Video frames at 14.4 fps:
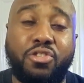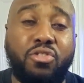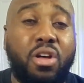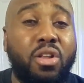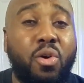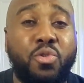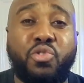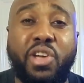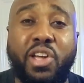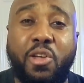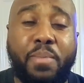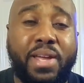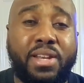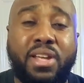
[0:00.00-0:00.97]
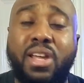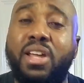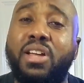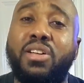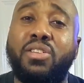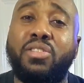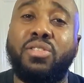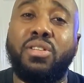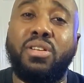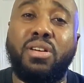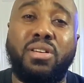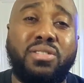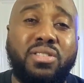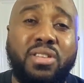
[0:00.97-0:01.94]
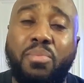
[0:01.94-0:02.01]
So I'll always recommend
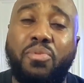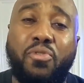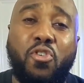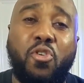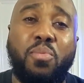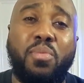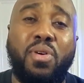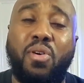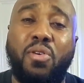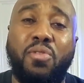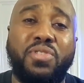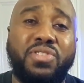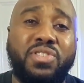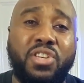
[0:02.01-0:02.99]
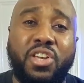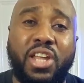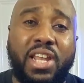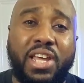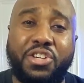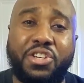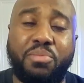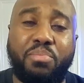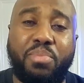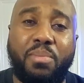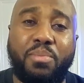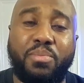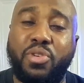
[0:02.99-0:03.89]
some form of circulation pump.